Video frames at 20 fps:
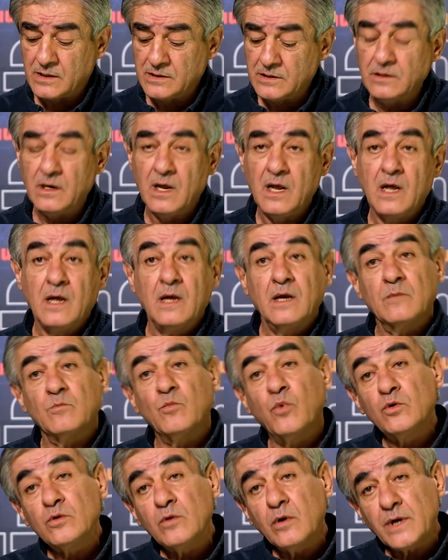
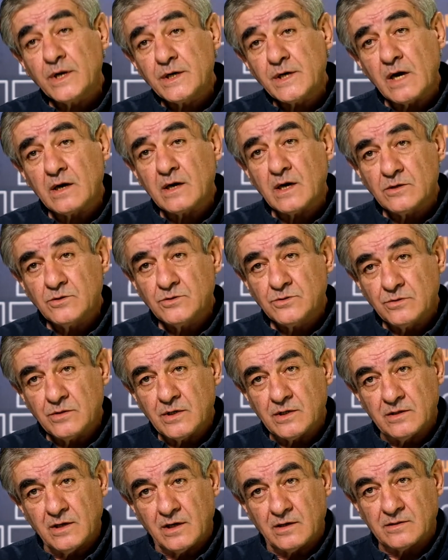Everything has become a
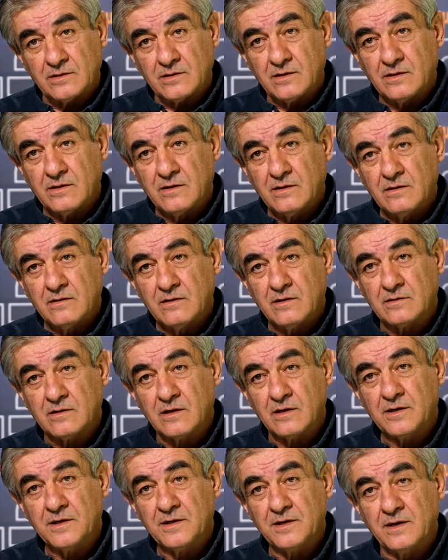reality.
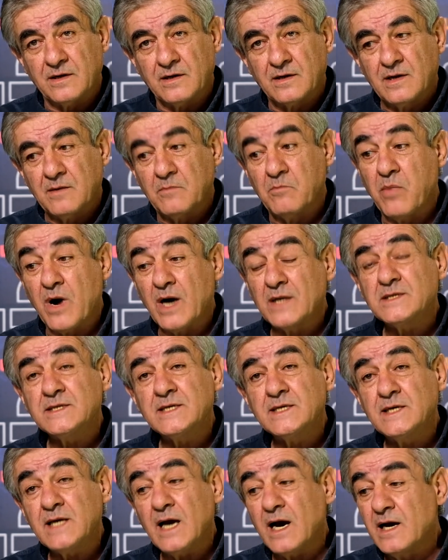Interesting, right?
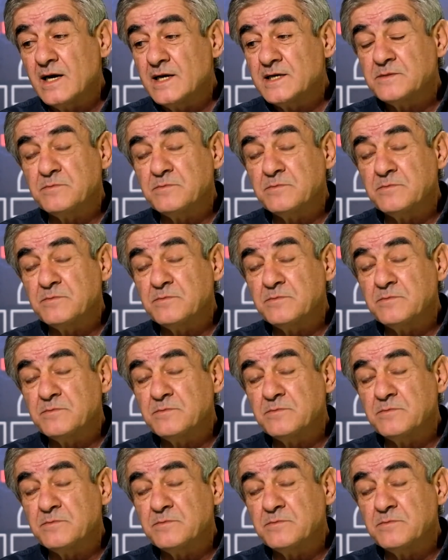Only the